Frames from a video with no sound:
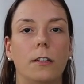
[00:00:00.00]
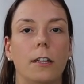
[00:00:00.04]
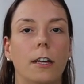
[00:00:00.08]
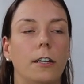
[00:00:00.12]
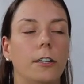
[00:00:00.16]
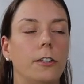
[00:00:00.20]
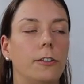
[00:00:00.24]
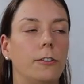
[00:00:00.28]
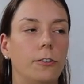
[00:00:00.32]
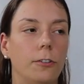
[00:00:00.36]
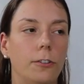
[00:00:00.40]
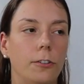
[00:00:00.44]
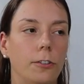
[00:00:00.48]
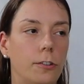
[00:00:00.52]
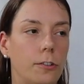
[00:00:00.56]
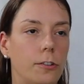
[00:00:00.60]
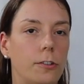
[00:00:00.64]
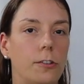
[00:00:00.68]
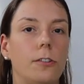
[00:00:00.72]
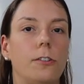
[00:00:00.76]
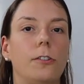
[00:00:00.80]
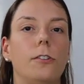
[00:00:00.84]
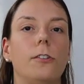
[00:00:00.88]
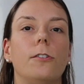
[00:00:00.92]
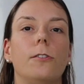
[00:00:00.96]
that
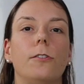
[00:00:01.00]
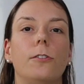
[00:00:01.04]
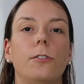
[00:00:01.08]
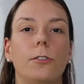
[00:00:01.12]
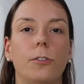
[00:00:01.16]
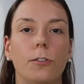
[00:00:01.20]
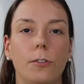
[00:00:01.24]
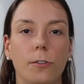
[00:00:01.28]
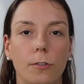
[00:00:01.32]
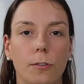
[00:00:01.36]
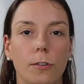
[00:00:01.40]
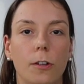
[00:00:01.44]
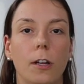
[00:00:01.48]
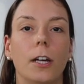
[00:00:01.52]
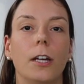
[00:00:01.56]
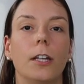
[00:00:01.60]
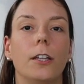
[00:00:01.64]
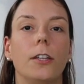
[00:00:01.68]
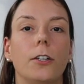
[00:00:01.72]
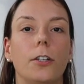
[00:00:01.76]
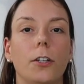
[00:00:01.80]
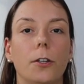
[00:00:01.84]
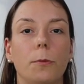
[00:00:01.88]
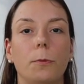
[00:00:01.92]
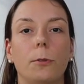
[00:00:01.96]
introduces you to
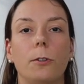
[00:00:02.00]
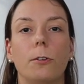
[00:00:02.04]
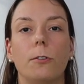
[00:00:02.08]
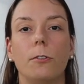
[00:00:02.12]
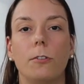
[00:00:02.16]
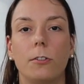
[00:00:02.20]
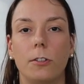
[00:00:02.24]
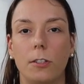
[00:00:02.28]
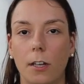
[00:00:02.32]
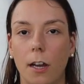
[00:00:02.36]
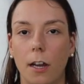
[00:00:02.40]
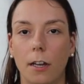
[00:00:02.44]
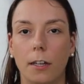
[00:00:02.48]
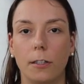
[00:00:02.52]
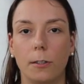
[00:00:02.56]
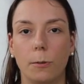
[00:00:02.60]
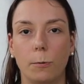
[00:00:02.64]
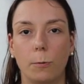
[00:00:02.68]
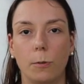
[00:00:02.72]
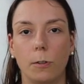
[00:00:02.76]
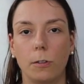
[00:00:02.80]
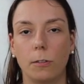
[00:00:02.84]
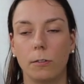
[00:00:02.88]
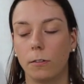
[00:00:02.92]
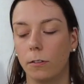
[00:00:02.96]
the computer science
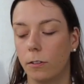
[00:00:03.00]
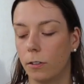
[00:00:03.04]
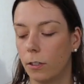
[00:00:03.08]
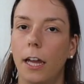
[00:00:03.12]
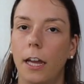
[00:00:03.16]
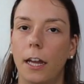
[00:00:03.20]
world.